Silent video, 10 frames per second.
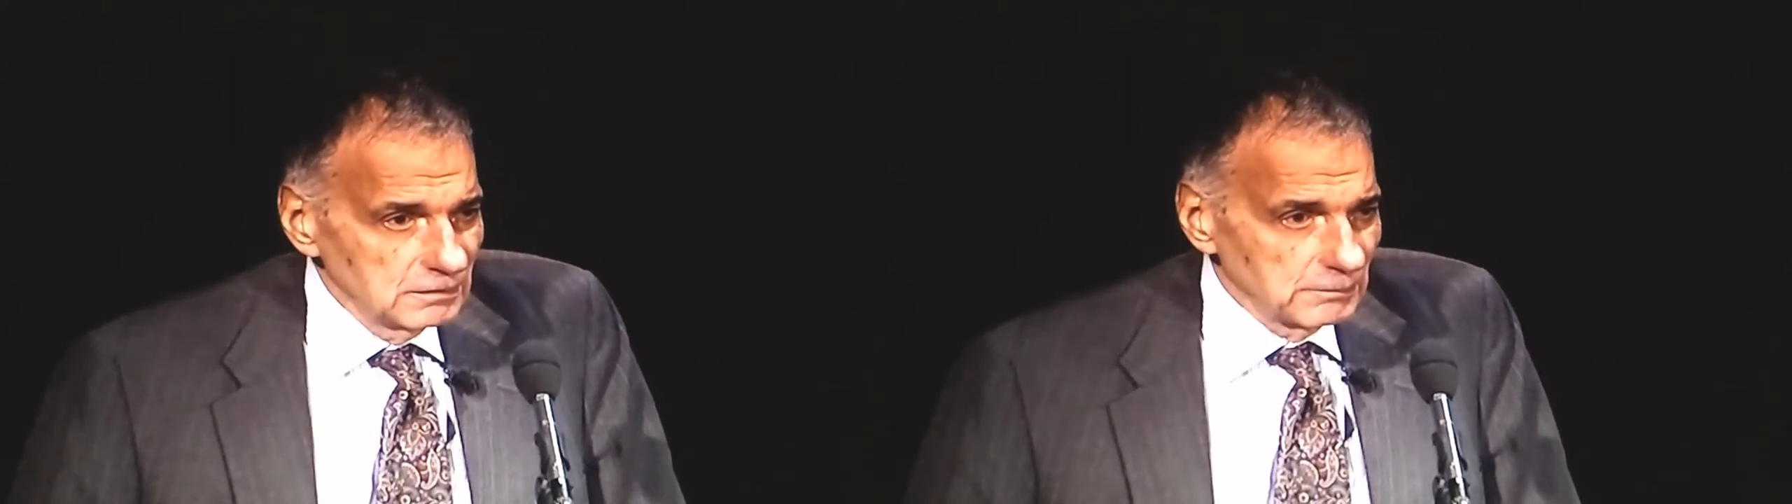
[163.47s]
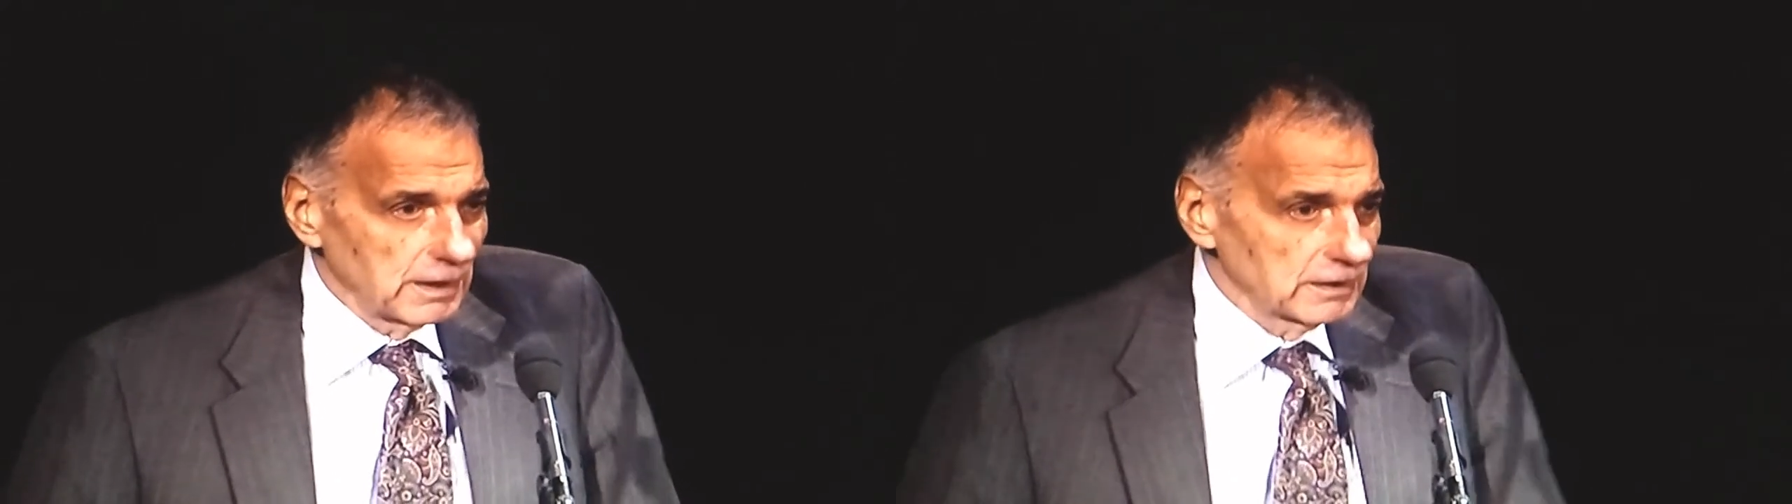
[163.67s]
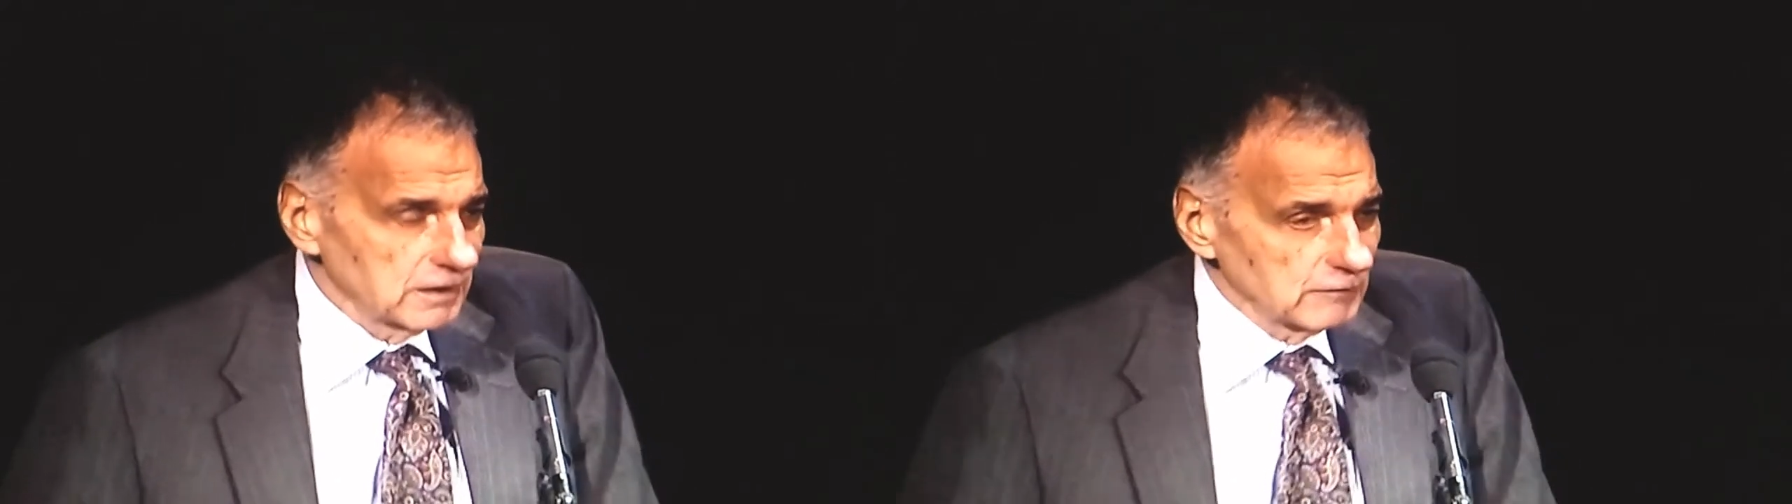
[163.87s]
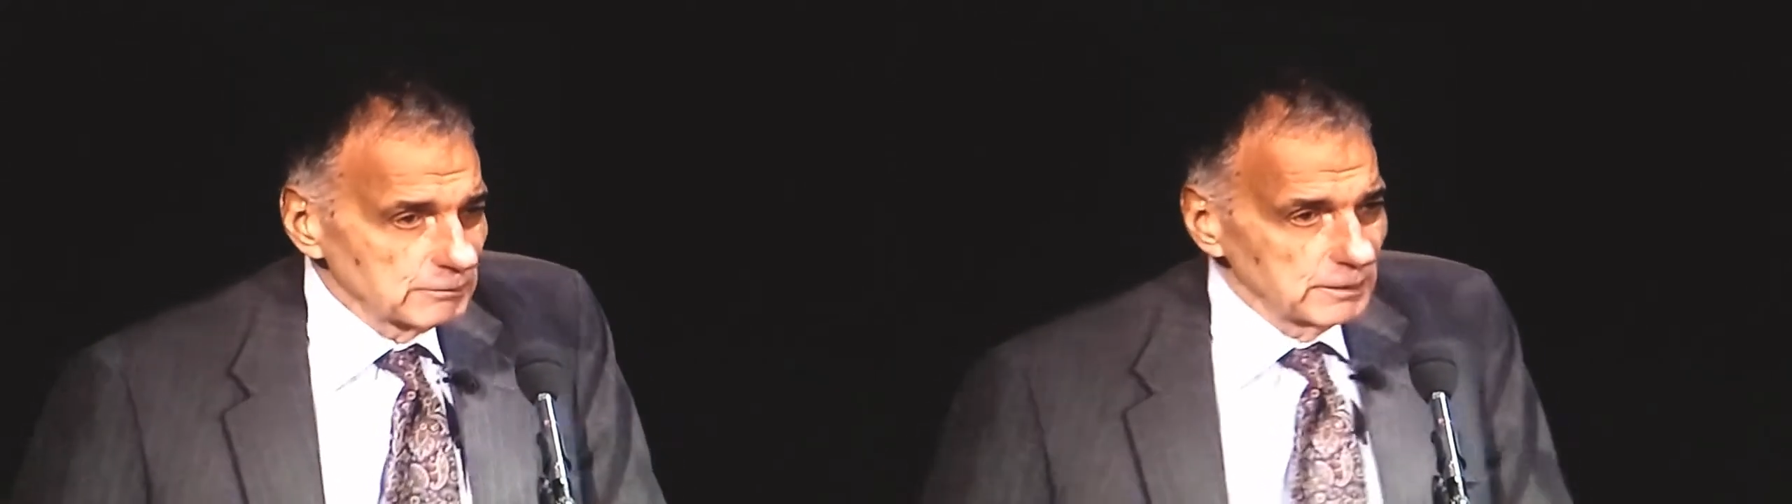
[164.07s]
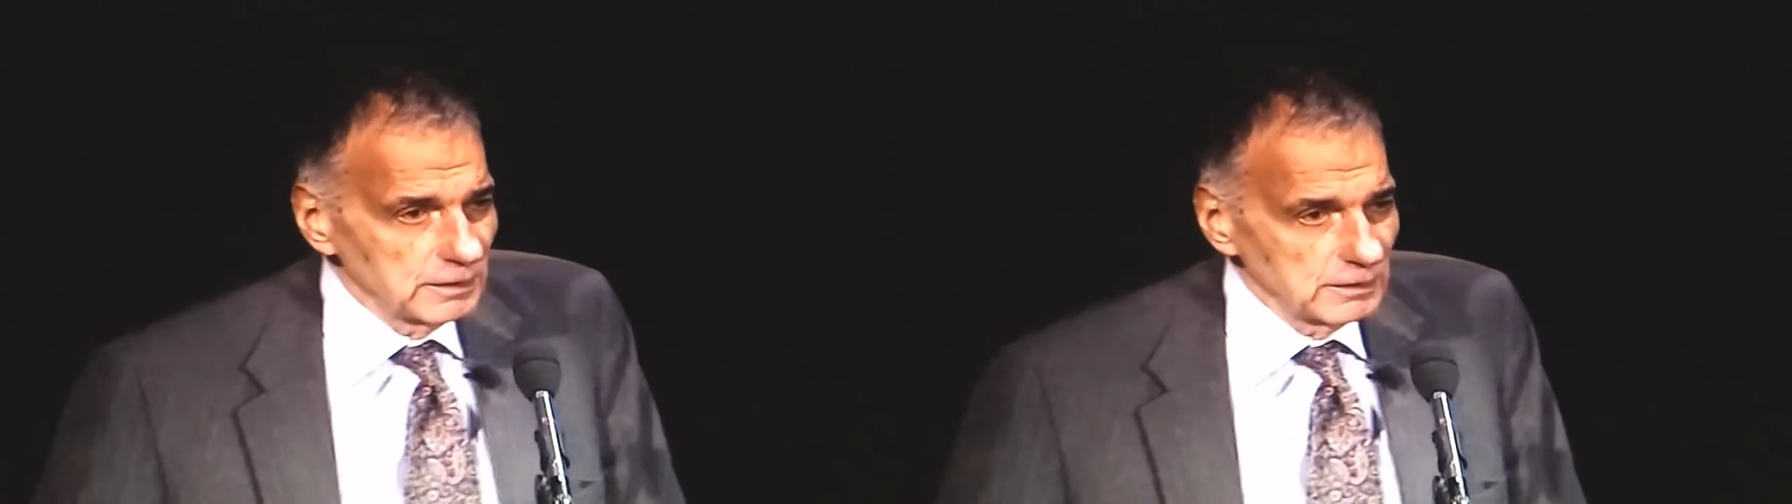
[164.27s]
by a
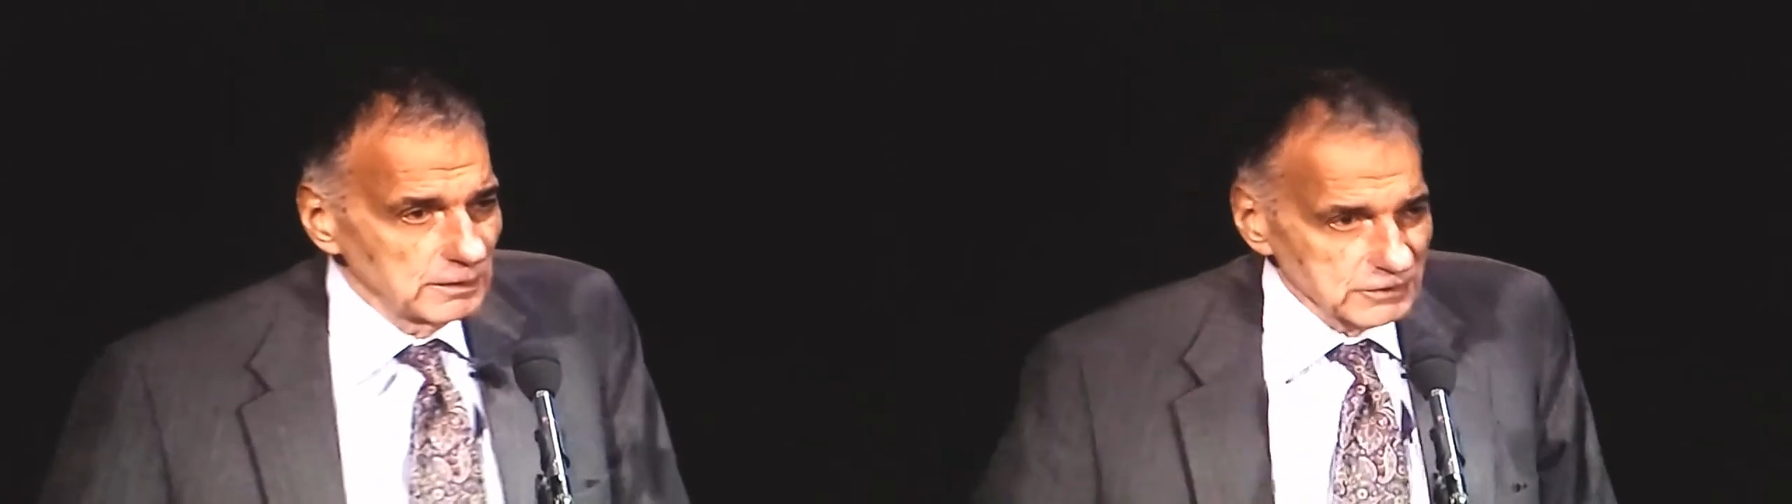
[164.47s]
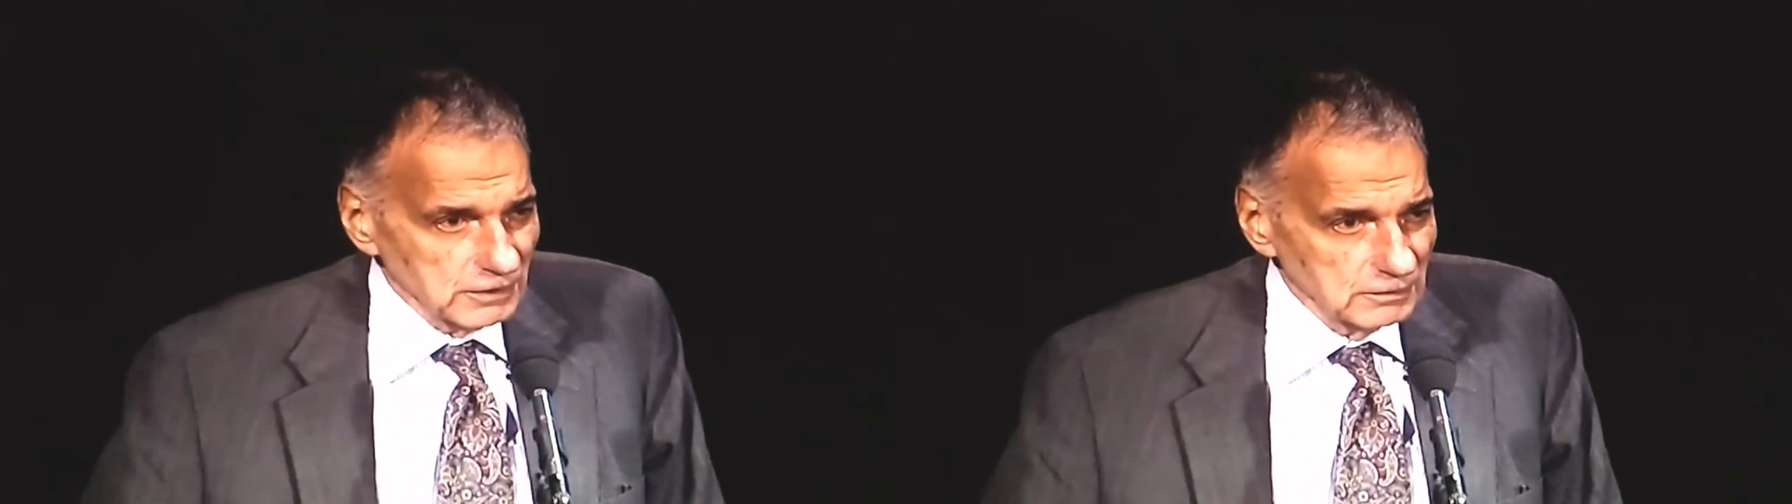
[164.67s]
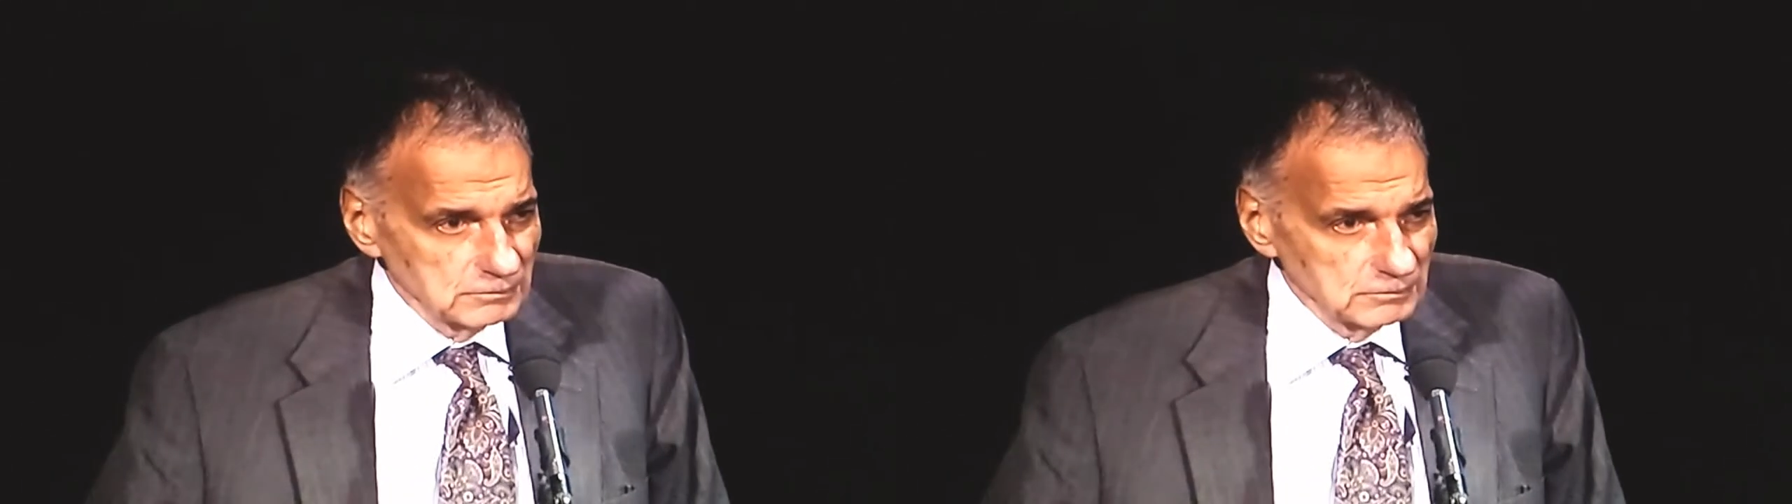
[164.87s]
government official.